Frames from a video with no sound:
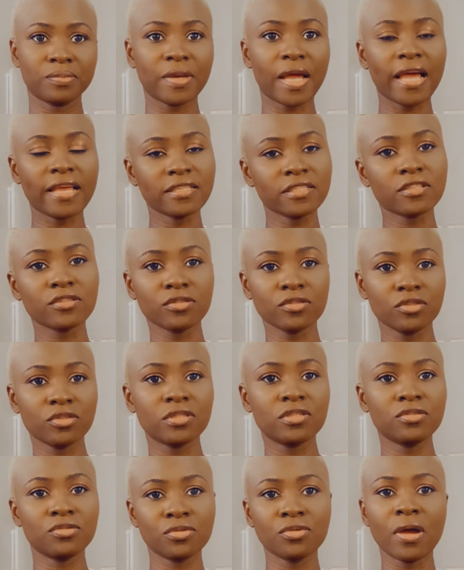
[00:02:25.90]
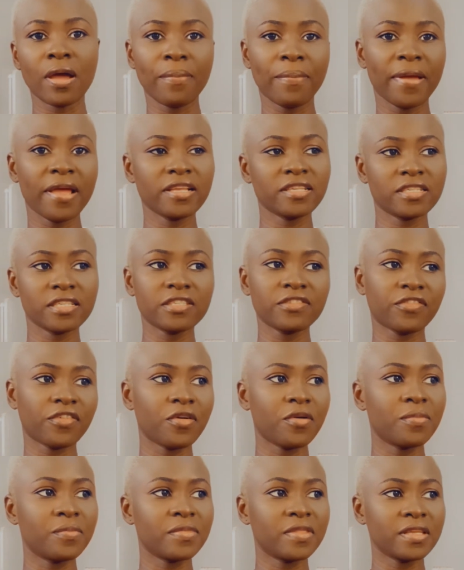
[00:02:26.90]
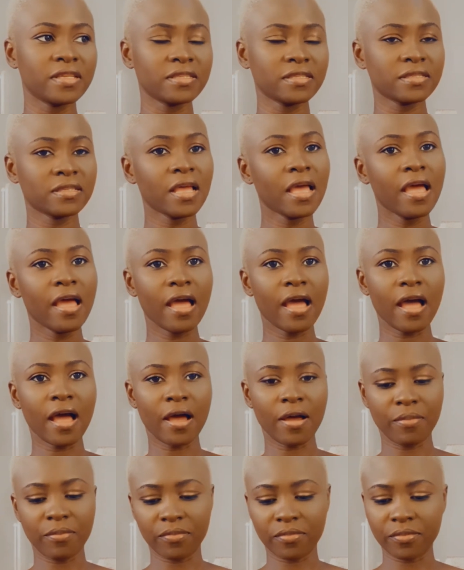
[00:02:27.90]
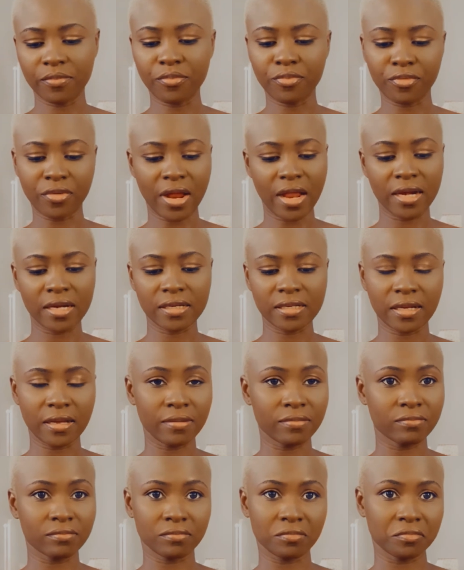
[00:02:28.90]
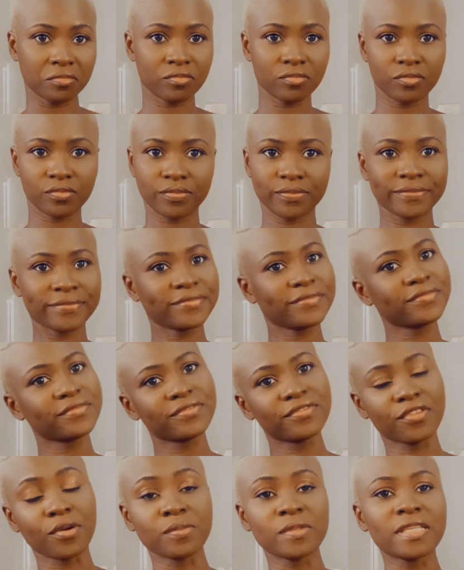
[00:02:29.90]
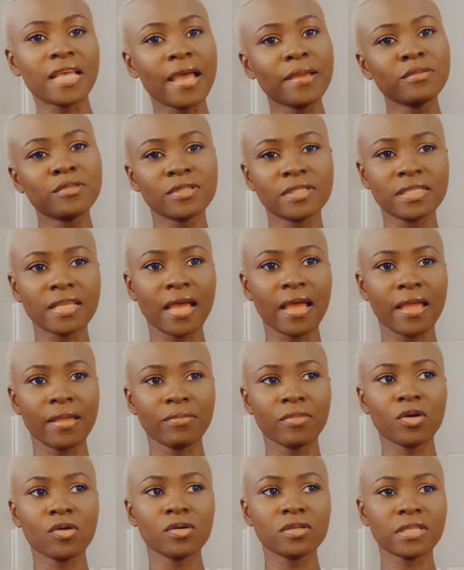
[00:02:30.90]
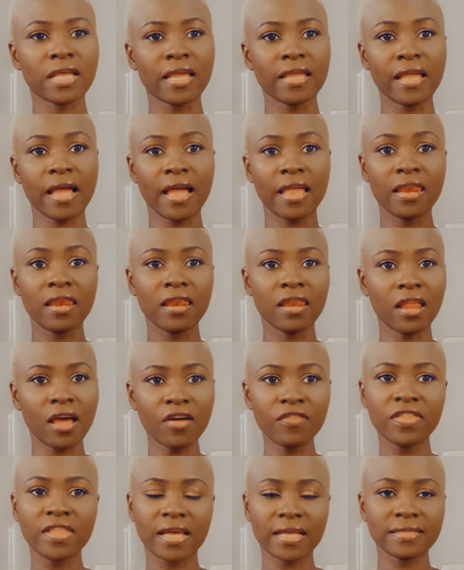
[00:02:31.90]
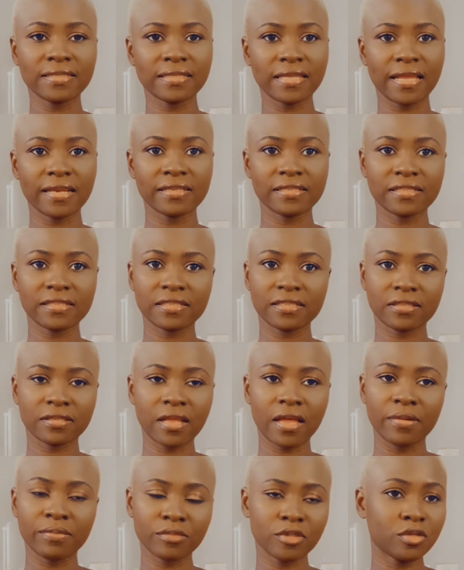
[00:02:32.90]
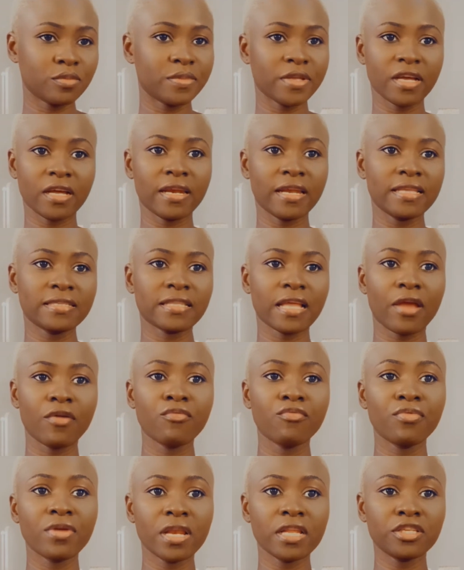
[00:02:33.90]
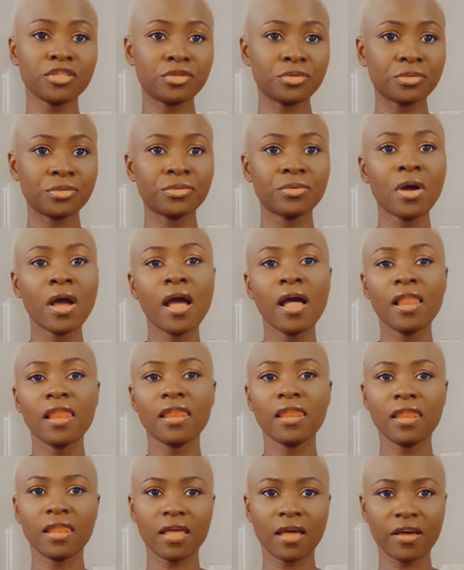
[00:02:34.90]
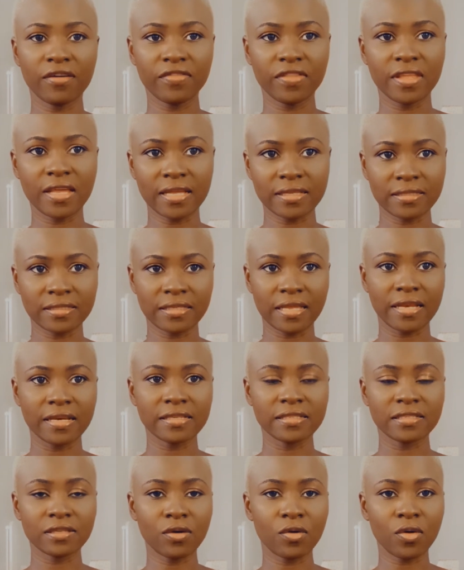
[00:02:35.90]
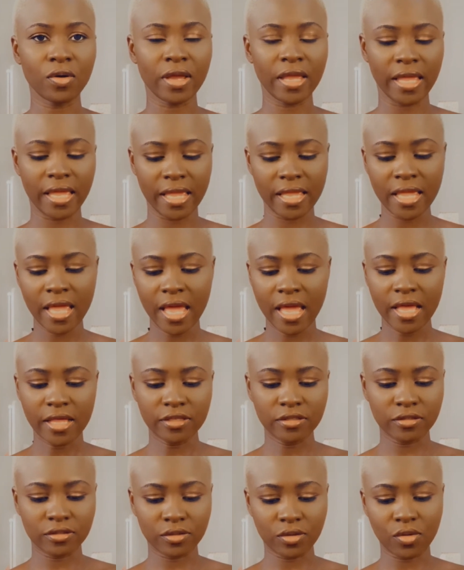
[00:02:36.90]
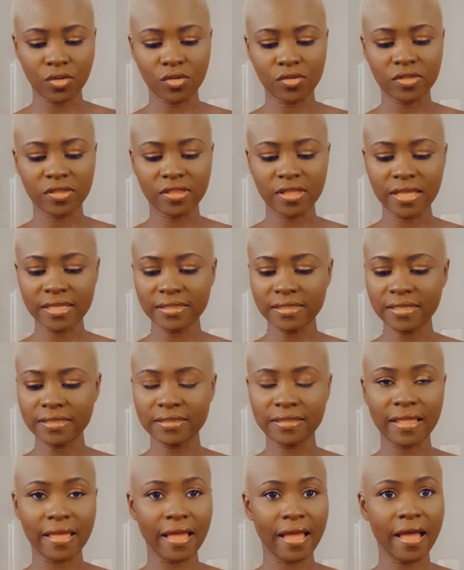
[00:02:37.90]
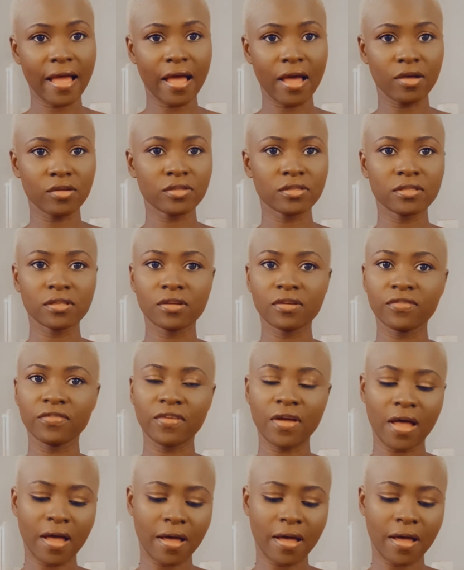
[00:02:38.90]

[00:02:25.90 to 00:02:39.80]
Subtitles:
still do a purchase from this brand from time to time, because I love their scents. To be honest, I really do love their scents, okay? So this is the house of